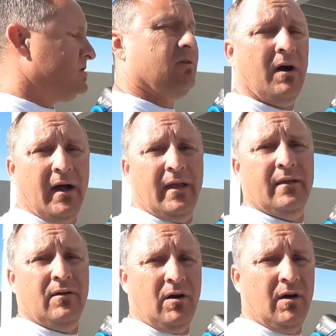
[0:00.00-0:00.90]
too high
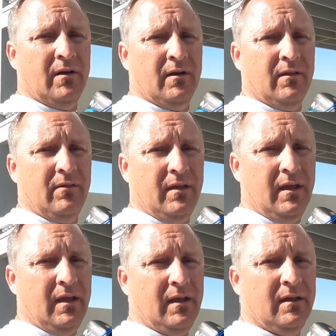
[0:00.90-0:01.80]
on
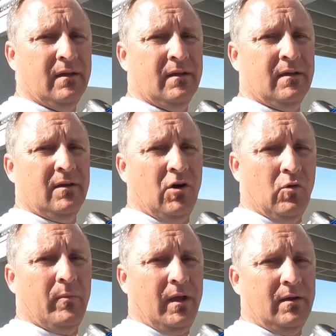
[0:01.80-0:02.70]
the
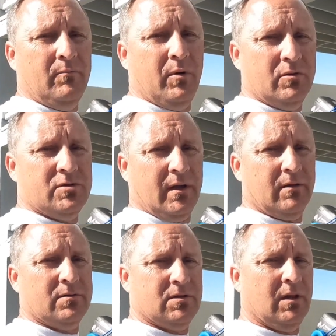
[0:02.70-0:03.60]
homemade boat
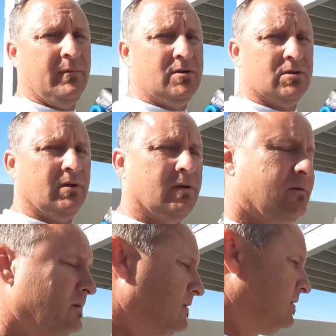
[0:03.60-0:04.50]
trailer. So let me show you.